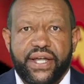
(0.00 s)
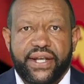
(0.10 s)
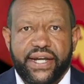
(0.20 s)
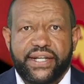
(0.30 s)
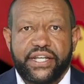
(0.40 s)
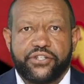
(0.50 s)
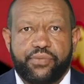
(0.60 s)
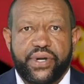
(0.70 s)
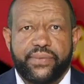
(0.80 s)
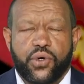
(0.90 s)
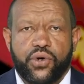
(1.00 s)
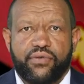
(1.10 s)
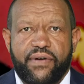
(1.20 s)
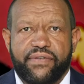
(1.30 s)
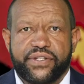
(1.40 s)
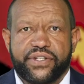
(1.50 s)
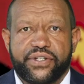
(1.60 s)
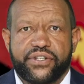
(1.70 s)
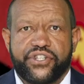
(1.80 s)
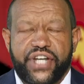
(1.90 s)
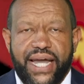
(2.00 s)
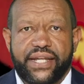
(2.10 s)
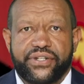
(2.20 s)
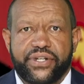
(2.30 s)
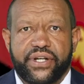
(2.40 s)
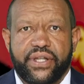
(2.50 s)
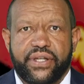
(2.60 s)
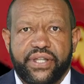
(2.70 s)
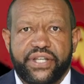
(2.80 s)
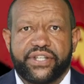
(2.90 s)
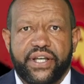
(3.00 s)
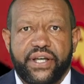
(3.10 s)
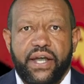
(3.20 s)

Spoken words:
19 Supreme Court reference to challenge this